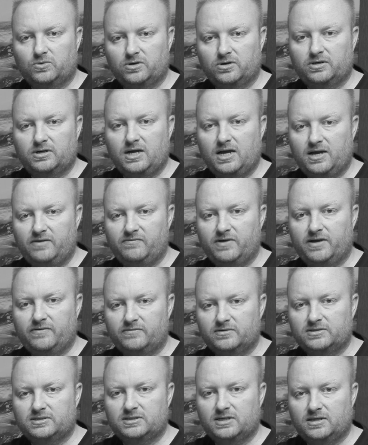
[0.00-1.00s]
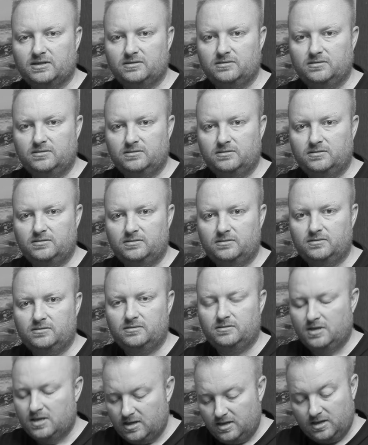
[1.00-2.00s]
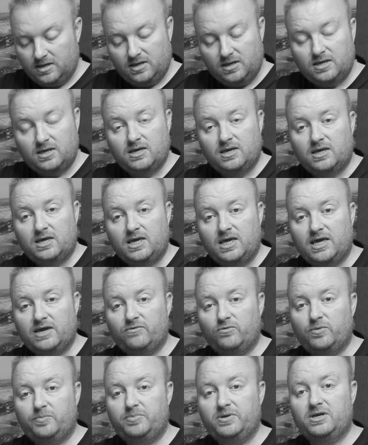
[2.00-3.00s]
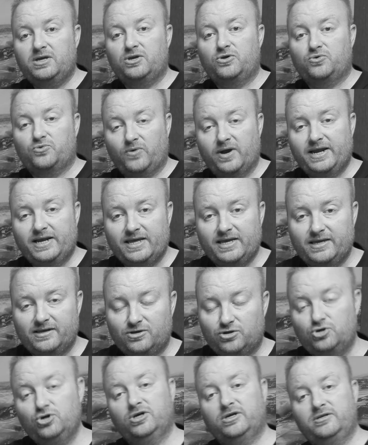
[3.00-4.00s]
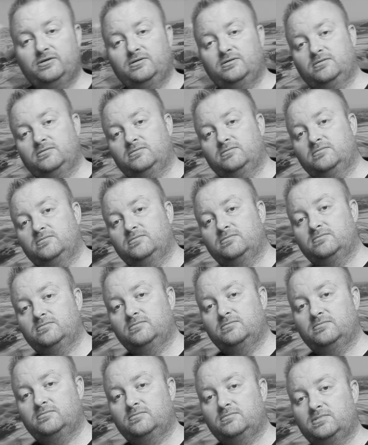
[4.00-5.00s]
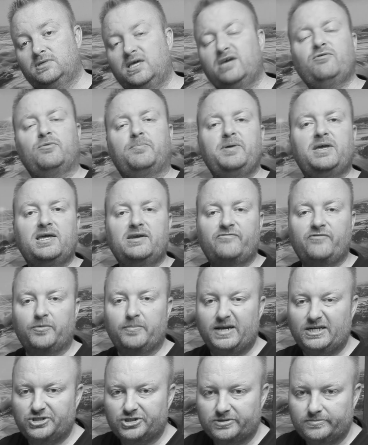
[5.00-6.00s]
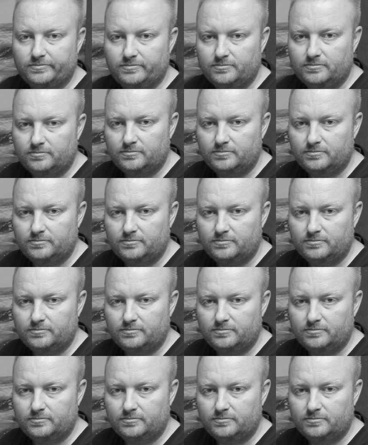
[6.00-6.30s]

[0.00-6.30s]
word I've ever said. It would be great, good. It would be information